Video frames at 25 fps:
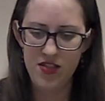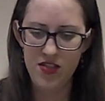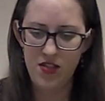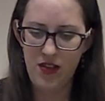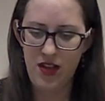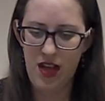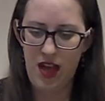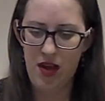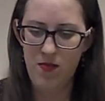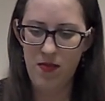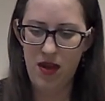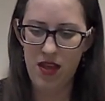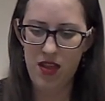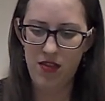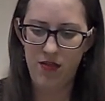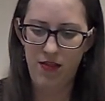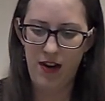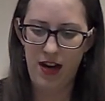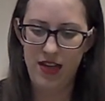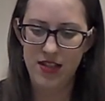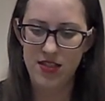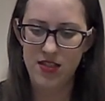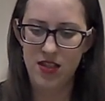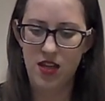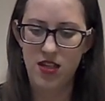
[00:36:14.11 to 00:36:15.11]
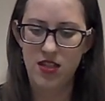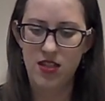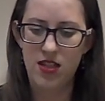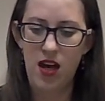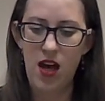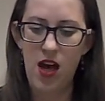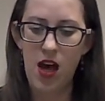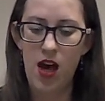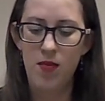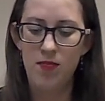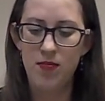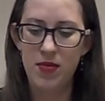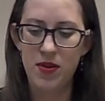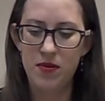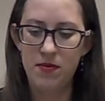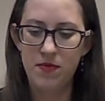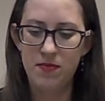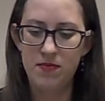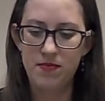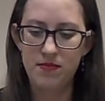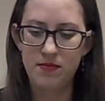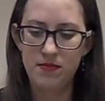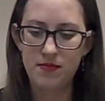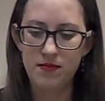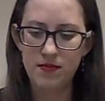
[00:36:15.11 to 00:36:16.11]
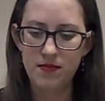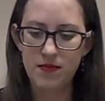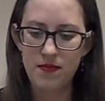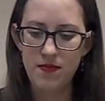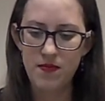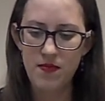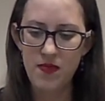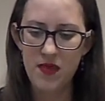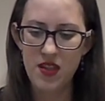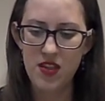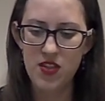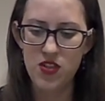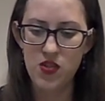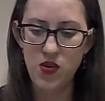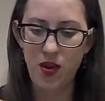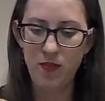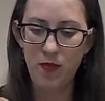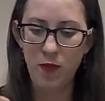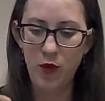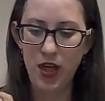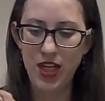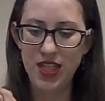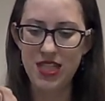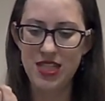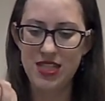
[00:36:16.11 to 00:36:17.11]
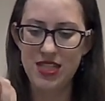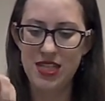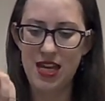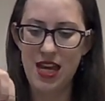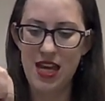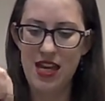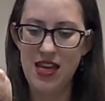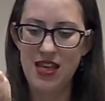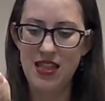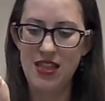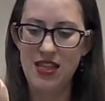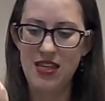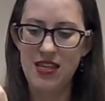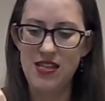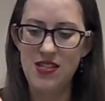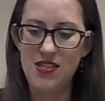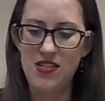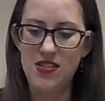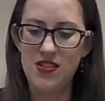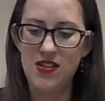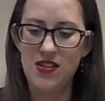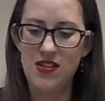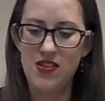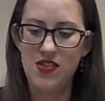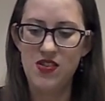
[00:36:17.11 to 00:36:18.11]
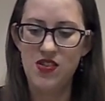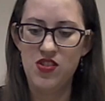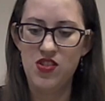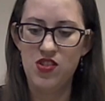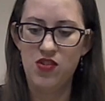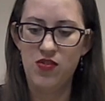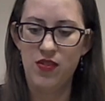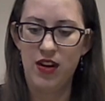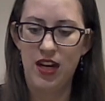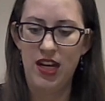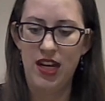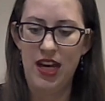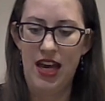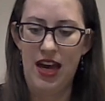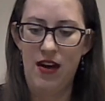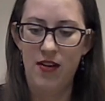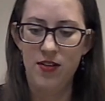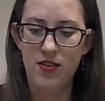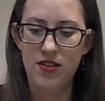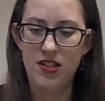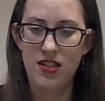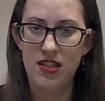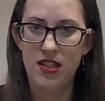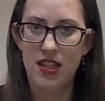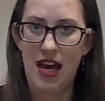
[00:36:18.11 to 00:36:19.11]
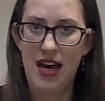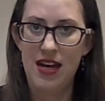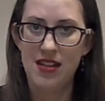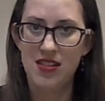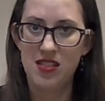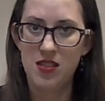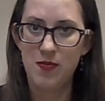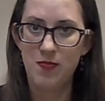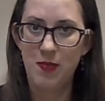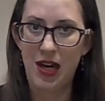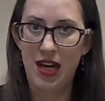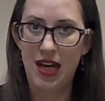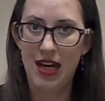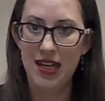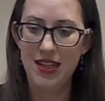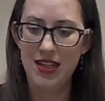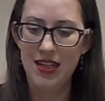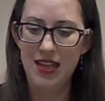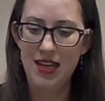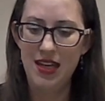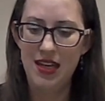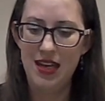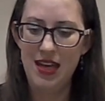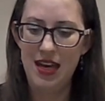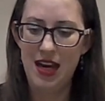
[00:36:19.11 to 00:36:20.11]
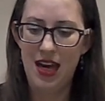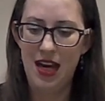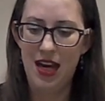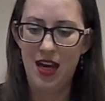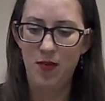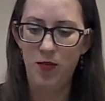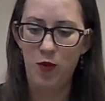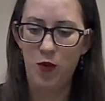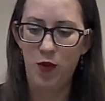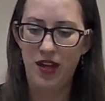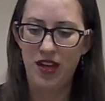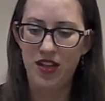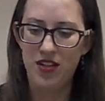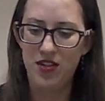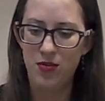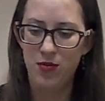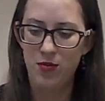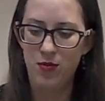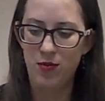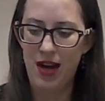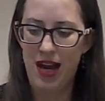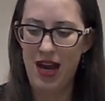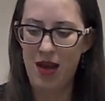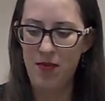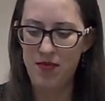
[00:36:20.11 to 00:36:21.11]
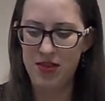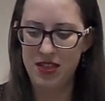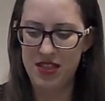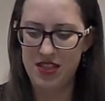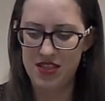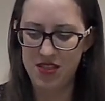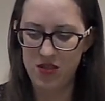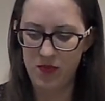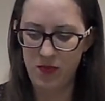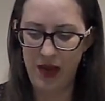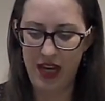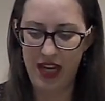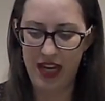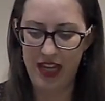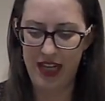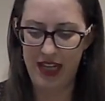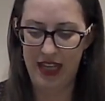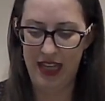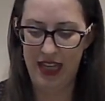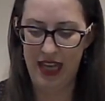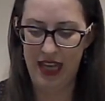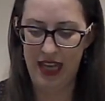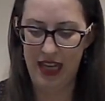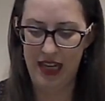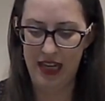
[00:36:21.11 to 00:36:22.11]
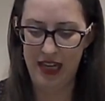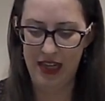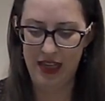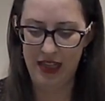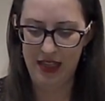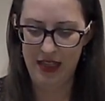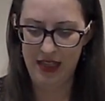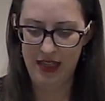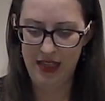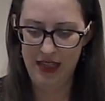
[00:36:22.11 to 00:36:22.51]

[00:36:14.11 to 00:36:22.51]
So now my thread is on top. So I'm going to take this straight out to that spine, and I'm going to wrap the spine again.